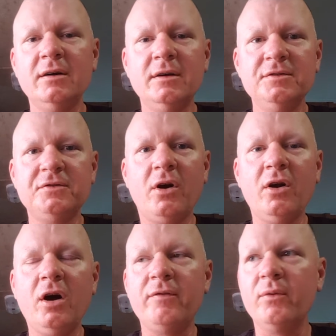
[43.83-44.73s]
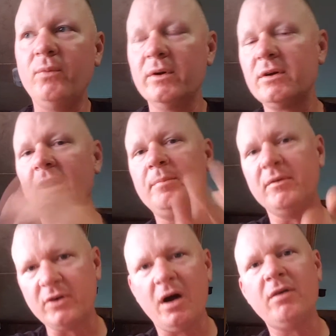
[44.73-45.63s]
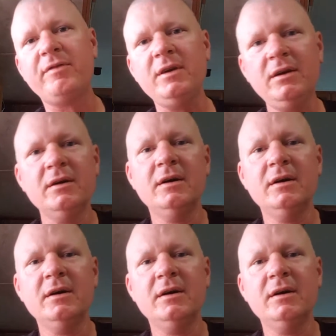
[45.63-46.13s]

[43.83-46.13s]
start off with 1 cup of coffee,